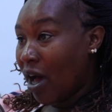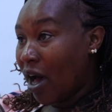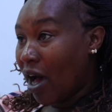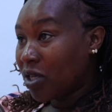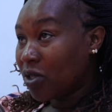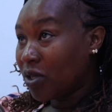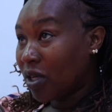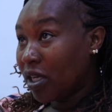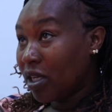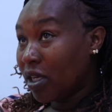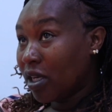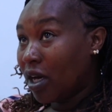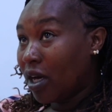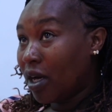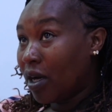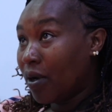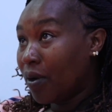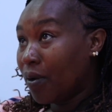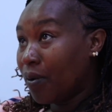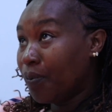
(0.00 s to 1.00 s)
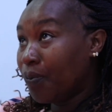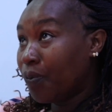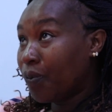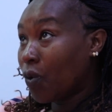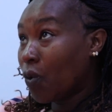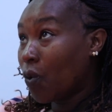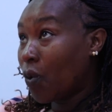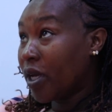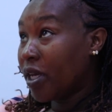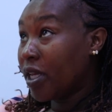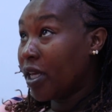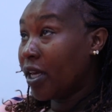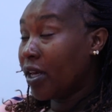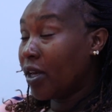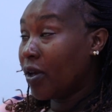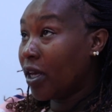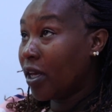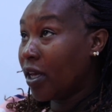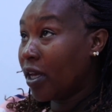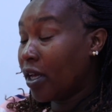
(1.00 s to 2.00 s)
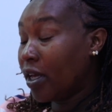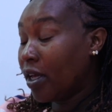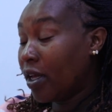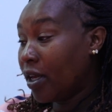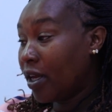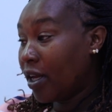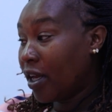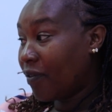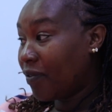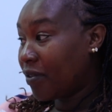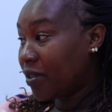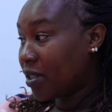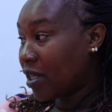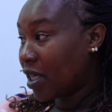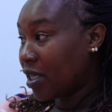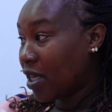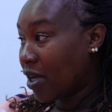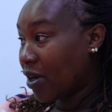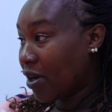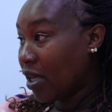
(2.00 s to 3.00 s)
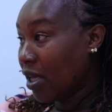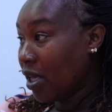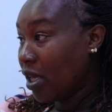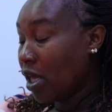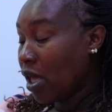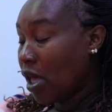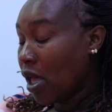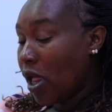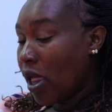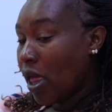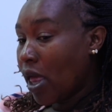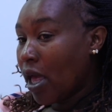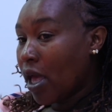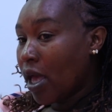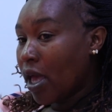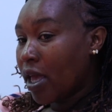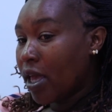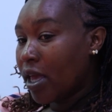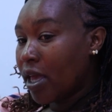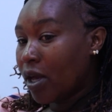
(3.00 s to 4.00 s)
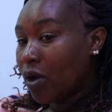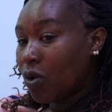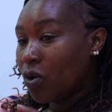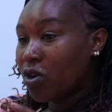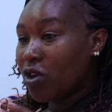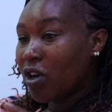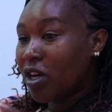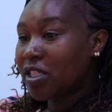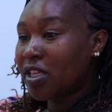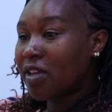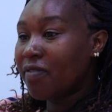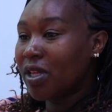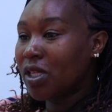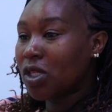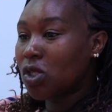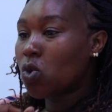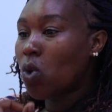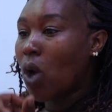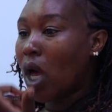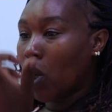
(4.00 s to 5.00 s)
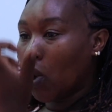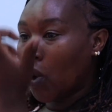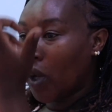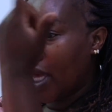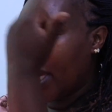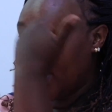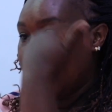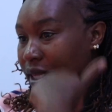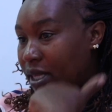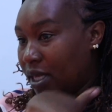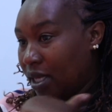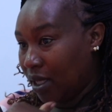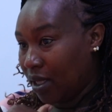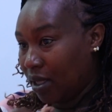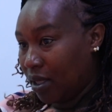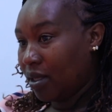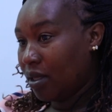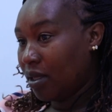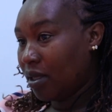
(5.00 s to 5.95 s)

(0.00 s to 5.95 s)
Actually, when he left surgery, he could not even swallow anything.